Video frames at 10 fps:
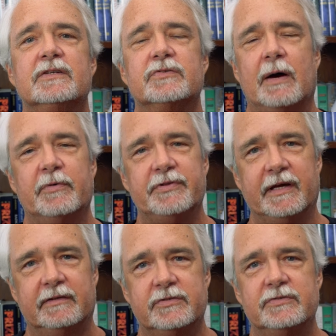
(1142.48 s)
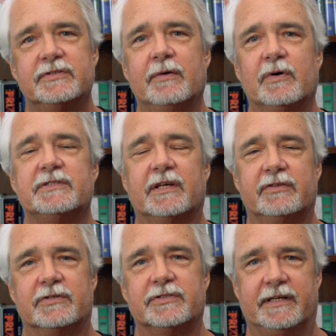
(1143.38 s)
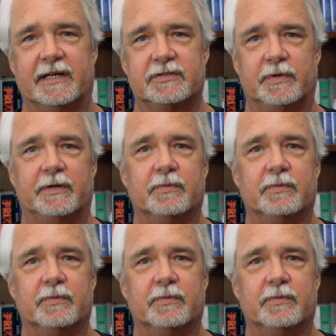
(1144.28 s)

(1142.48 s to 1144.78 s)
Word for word: So I would think Tuesday, Wednesday, and Thursday next week,